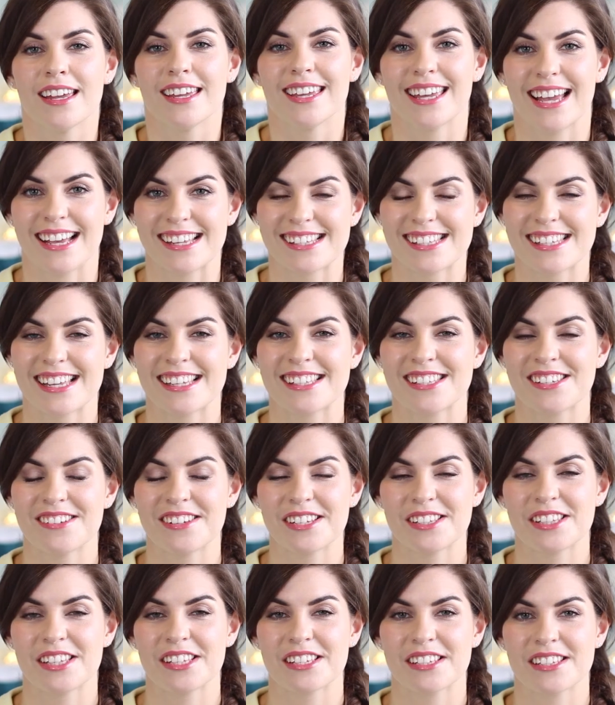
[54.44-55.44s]
yes, as soon
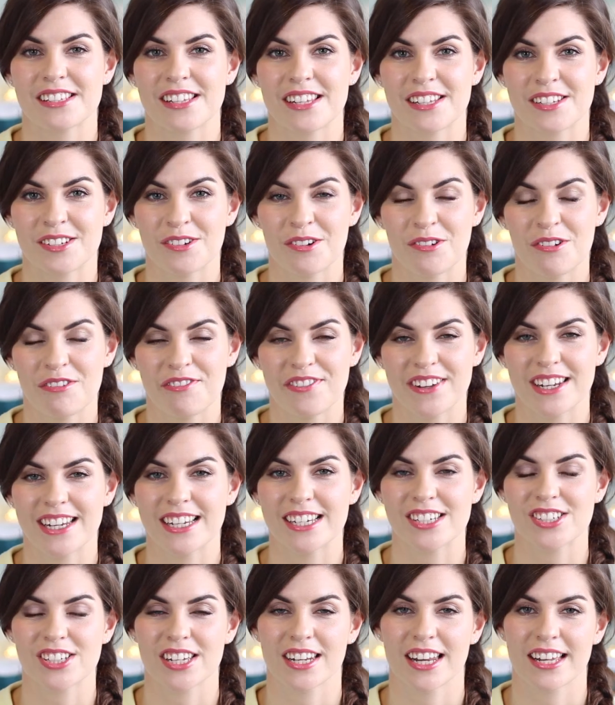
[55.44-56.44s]
as the tour
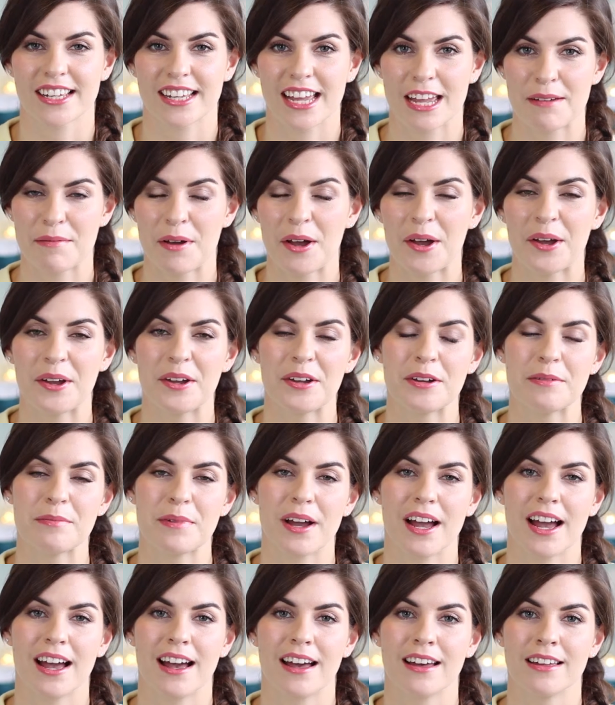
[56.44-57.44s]
finished and I came home
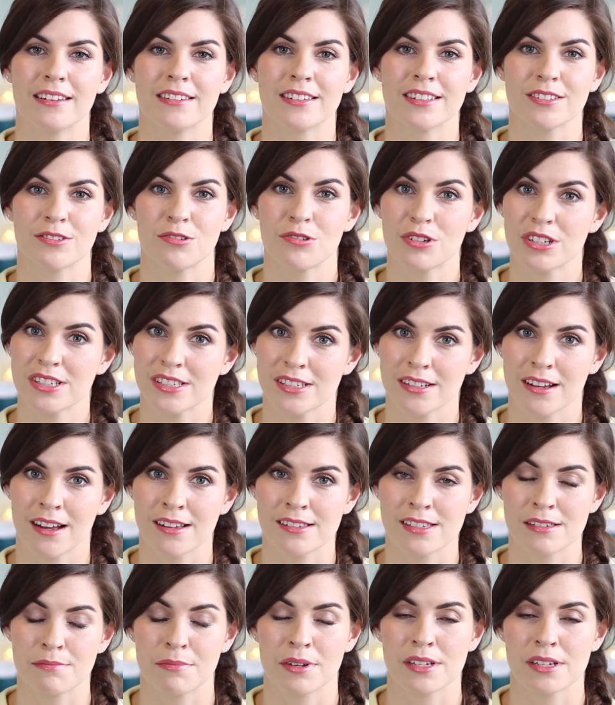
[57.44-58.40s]
and August started,